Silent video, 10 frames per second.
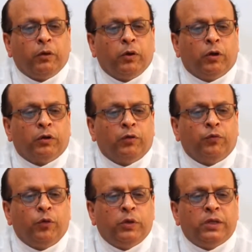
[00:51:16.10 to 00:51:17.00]
Dr.
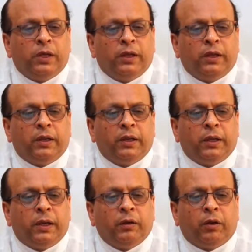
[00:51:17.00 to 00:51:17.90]
Fuljale
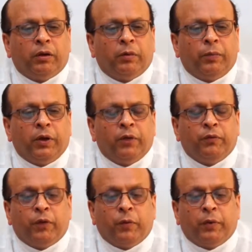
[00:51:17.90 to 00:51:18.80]
and Dr.
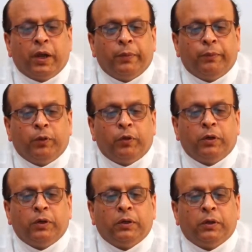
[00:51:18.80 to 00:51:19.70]
Pranay from Raipur,